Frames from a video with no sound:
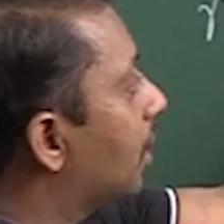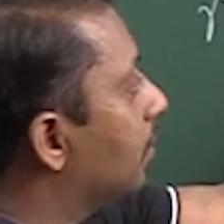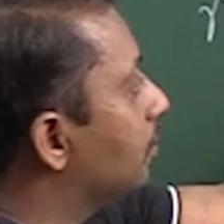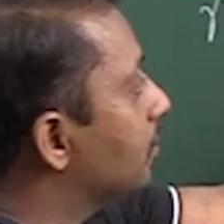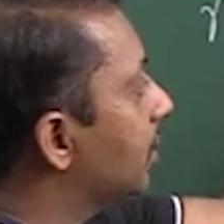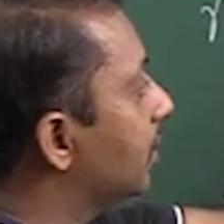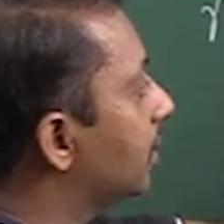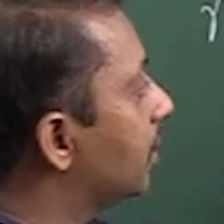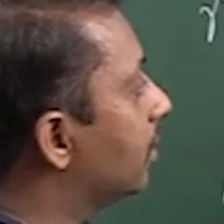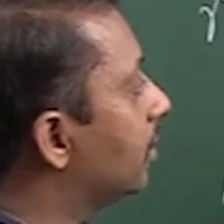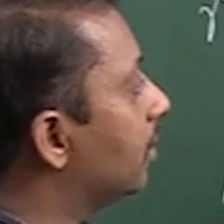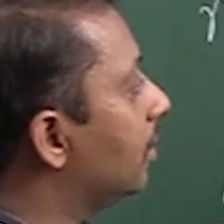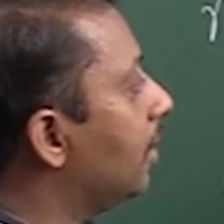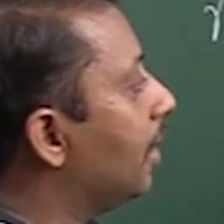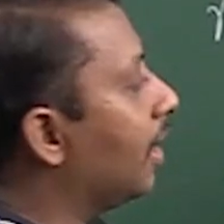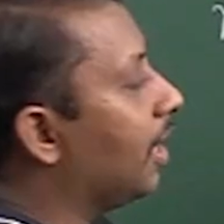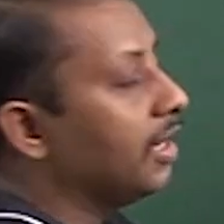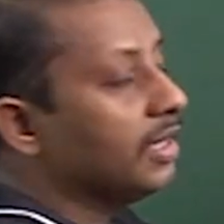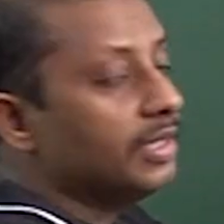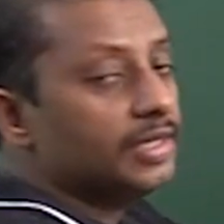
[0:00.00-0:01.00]
comes under
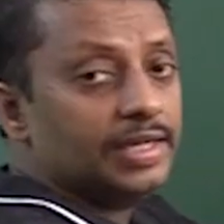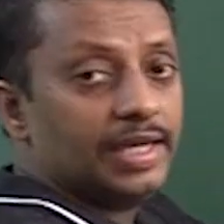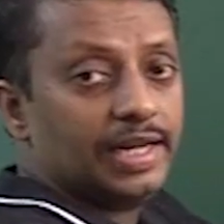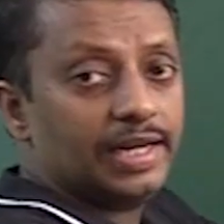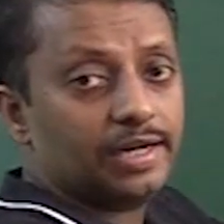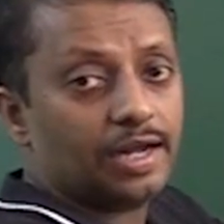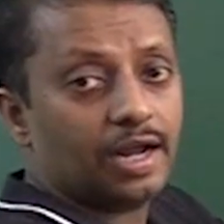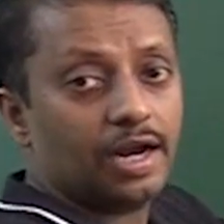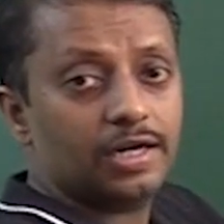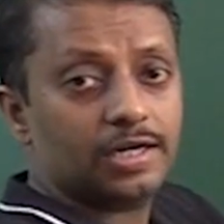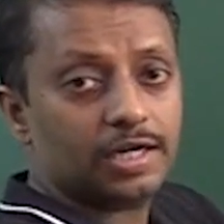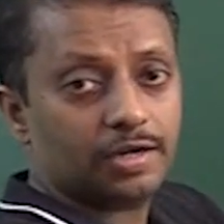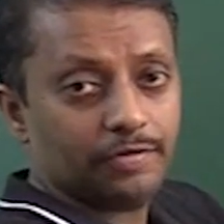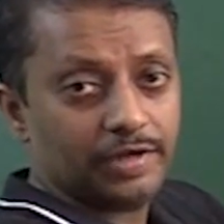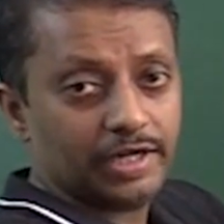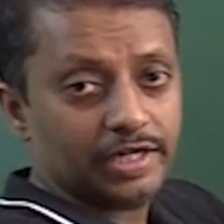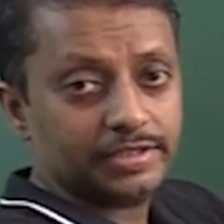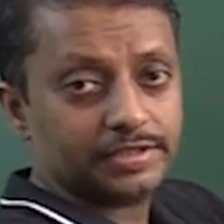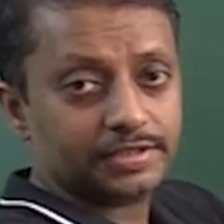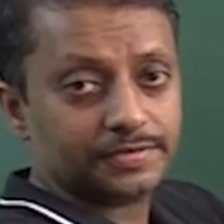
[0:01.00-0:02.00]

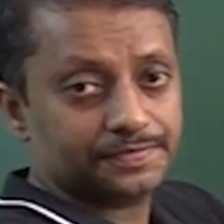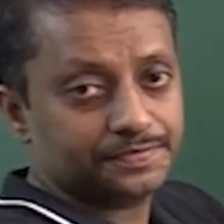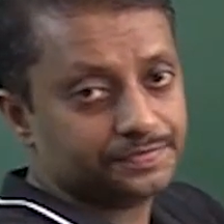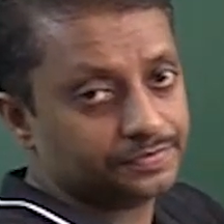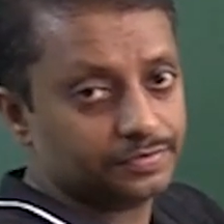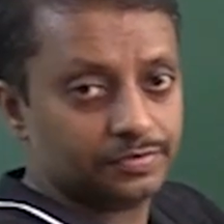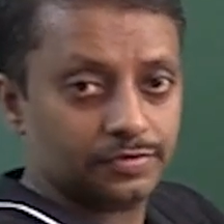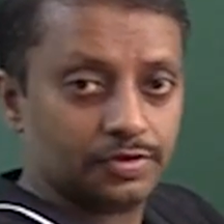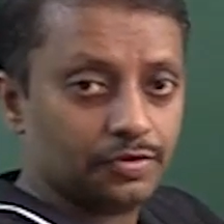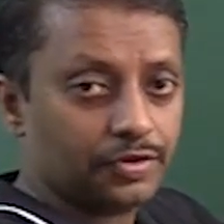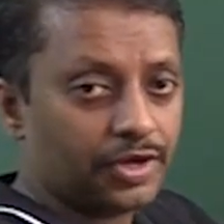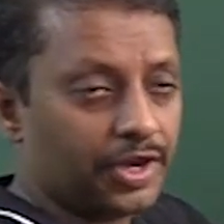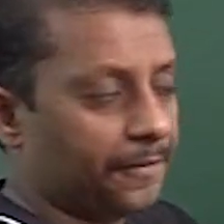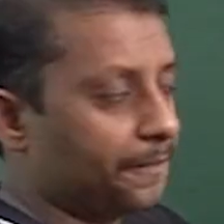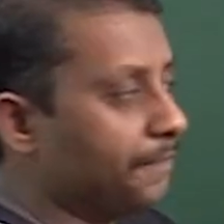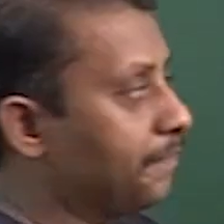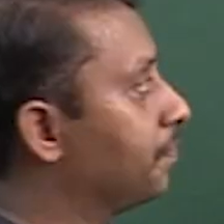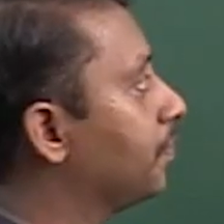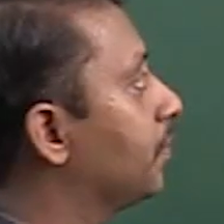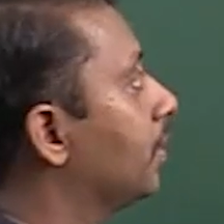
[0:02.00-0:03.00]
ultraviolet.
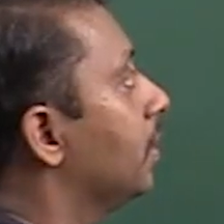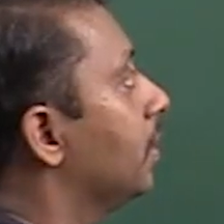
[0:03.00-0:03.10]
Okay.